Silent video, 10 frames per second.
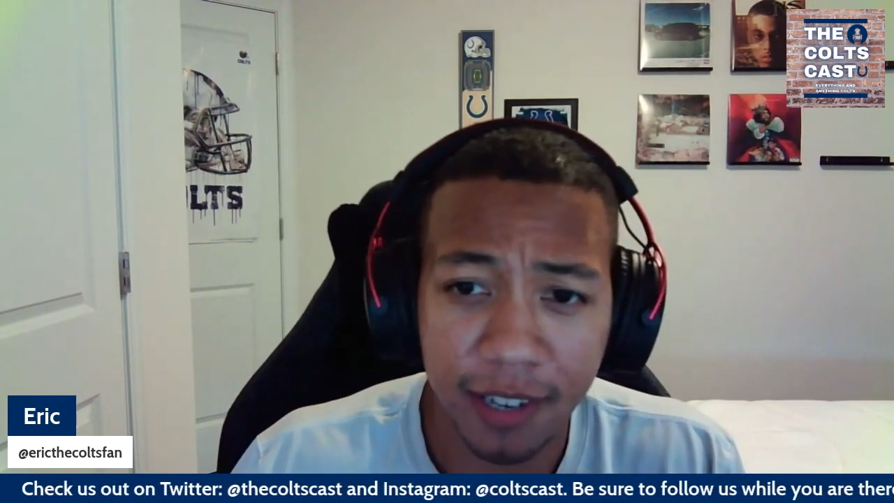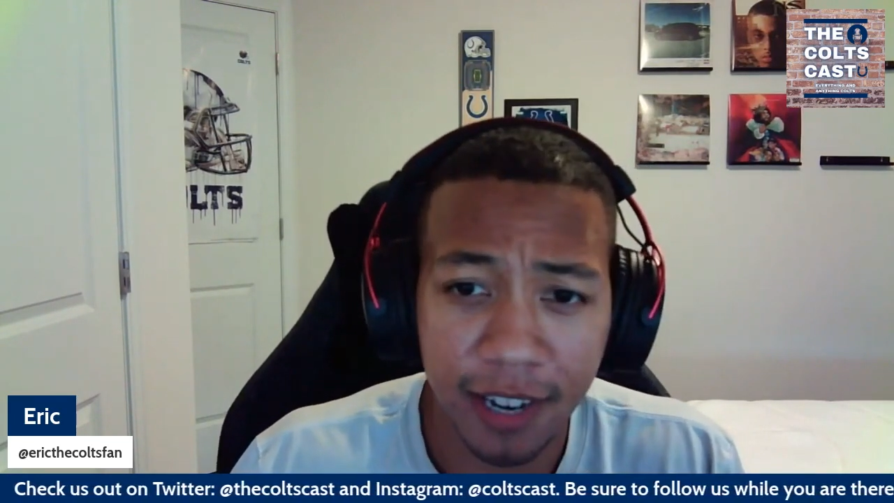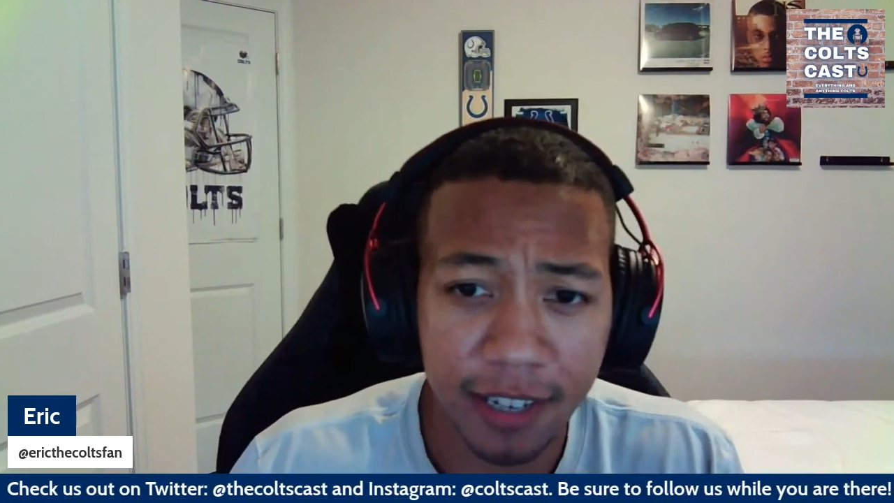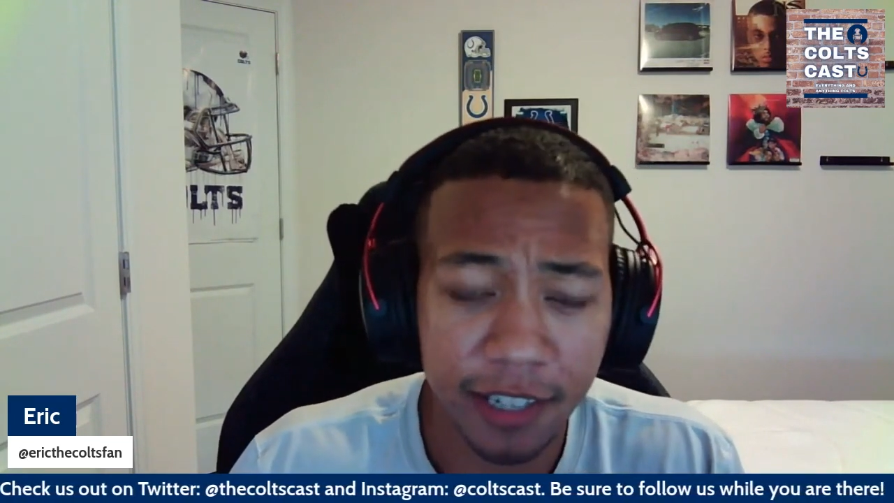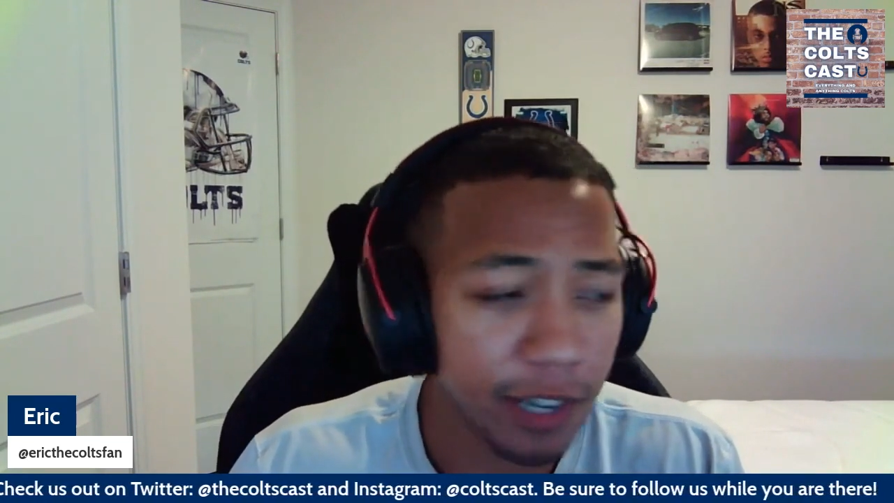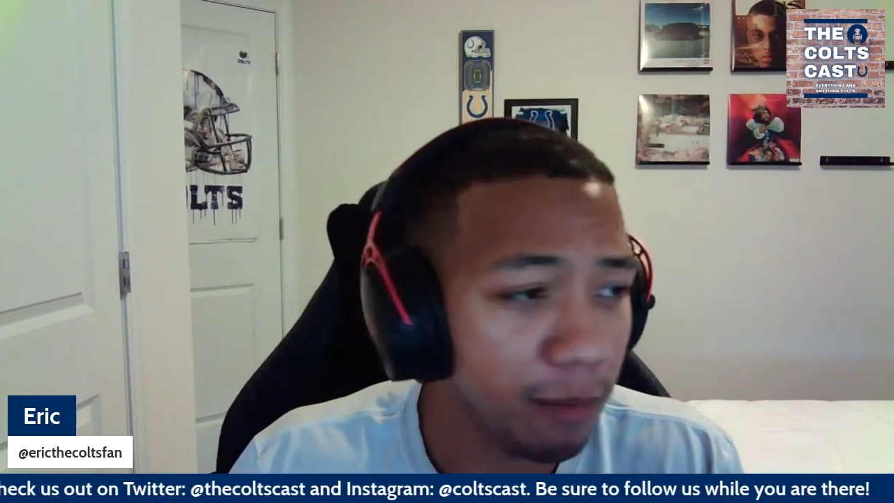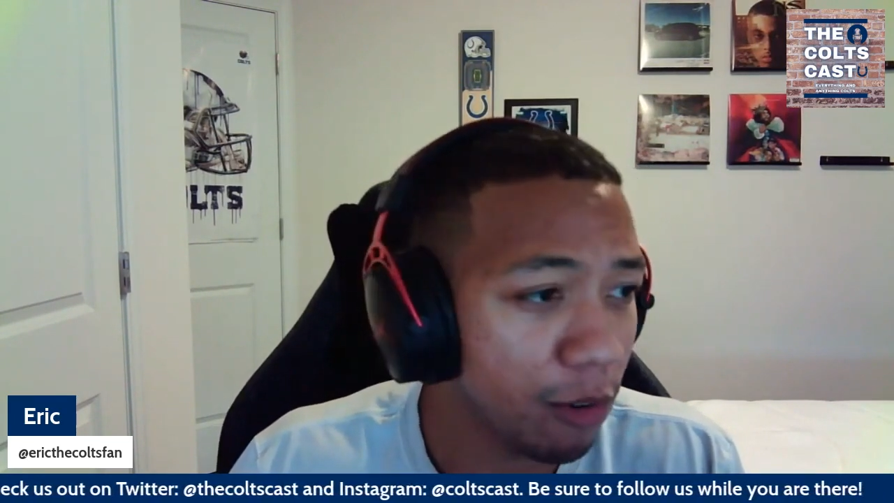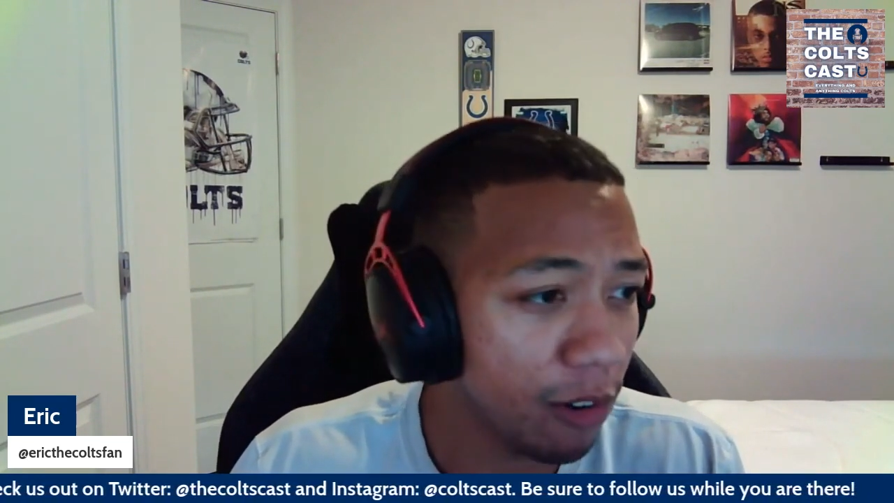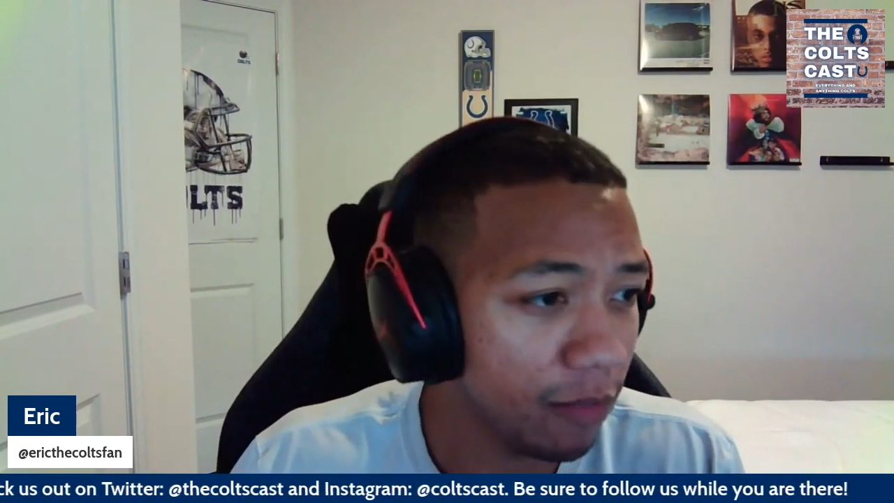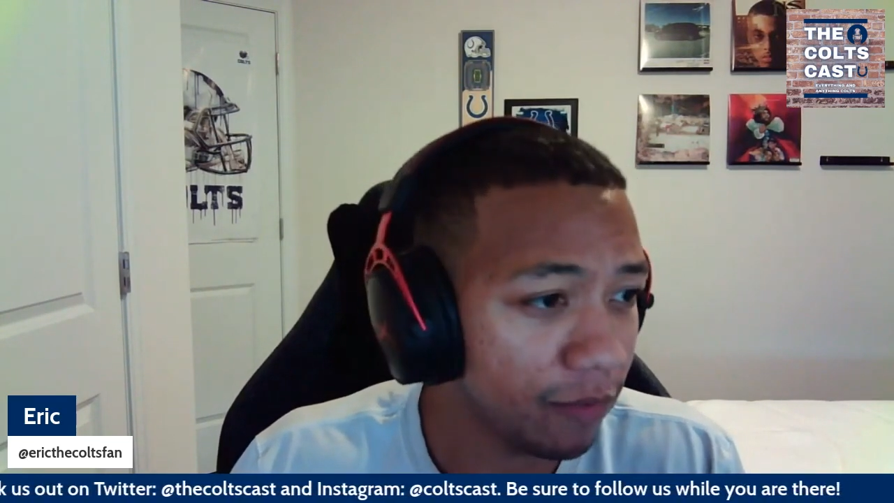They got D J
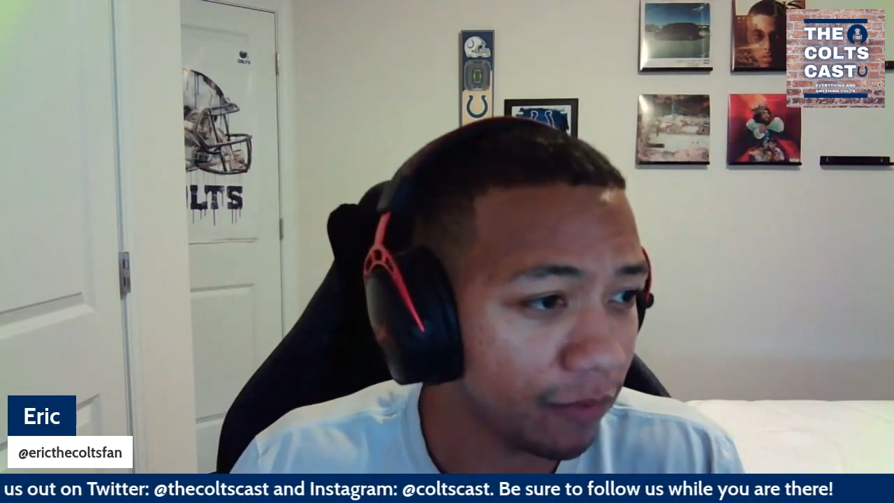Moore.